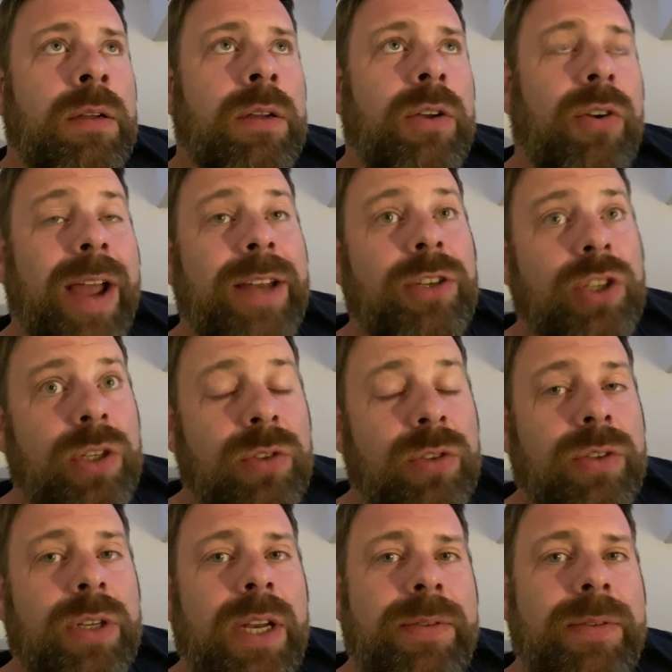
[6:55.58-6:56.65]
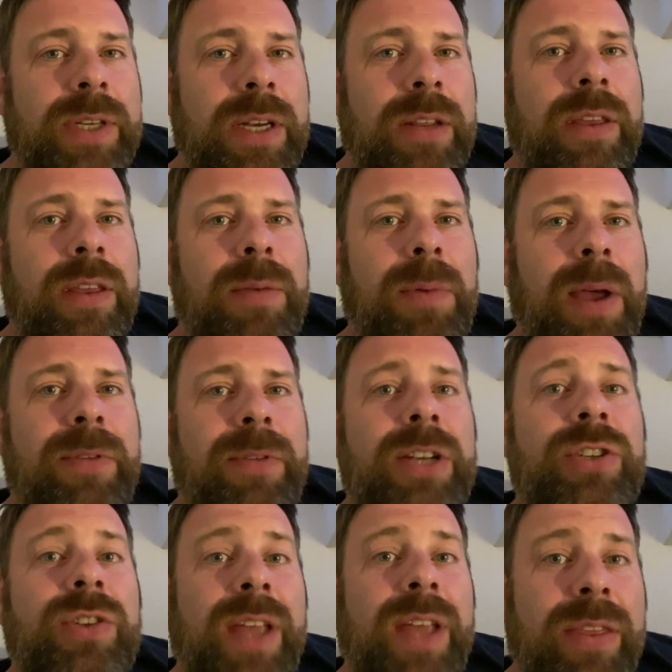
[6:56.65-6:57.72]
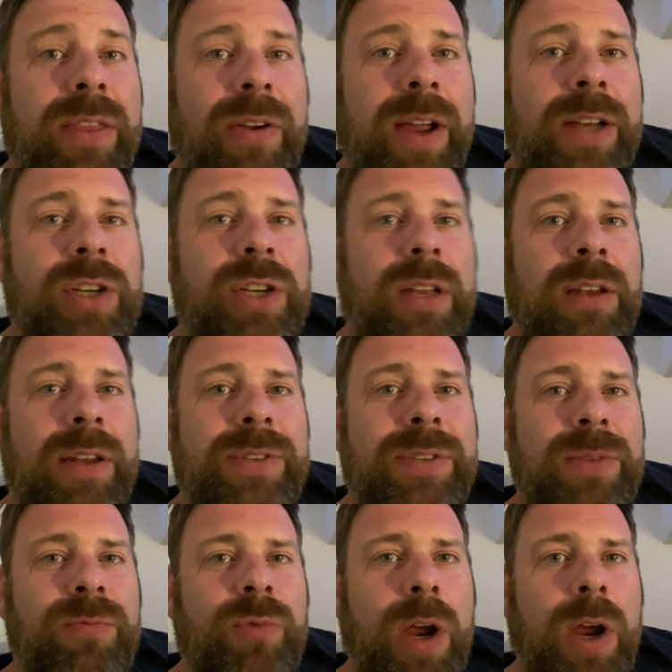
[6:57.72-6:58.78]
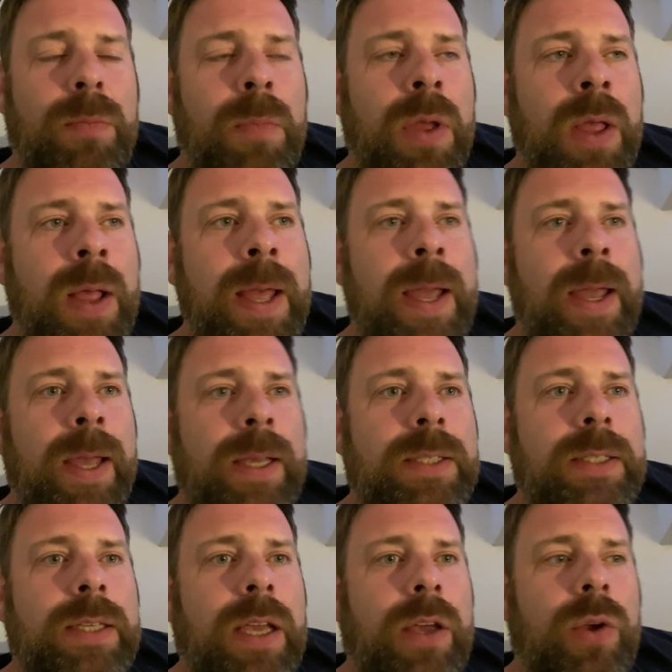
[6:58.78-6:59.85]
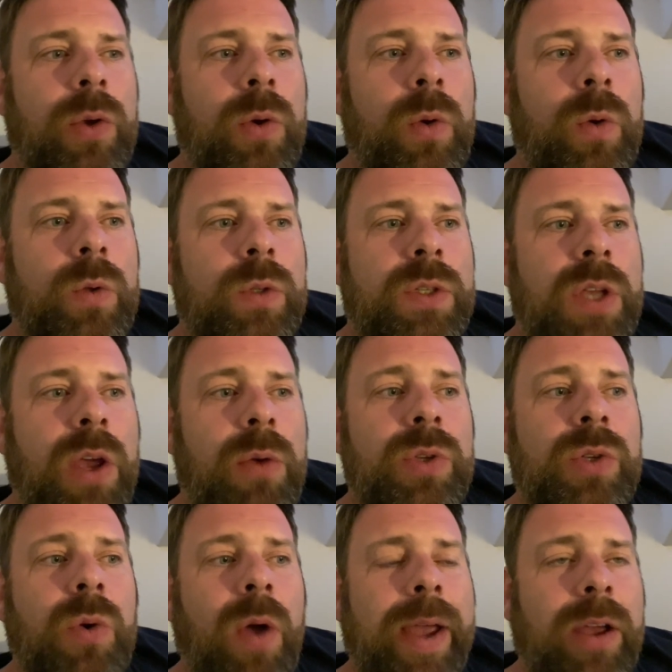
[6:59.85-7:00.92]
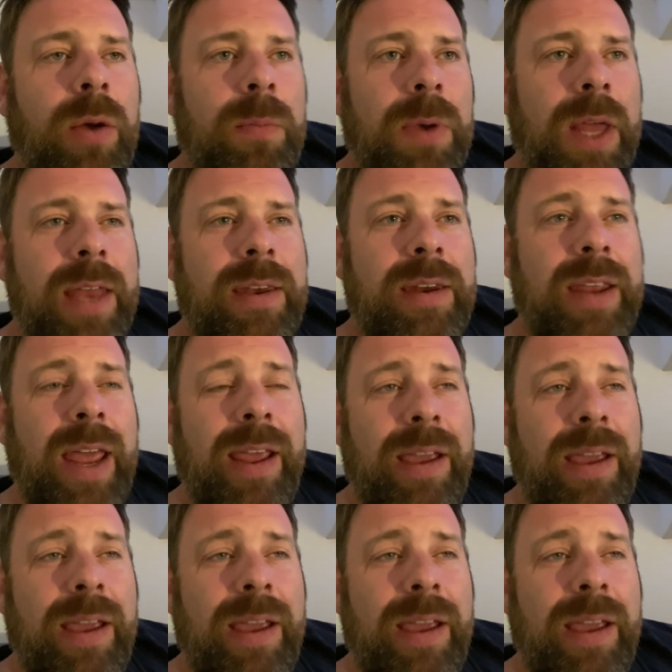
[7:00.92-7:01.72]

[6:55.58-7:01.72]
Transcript: grandchildren lives in the nearby village, and the other grandchild lives in Rome. So it was quite complicated getting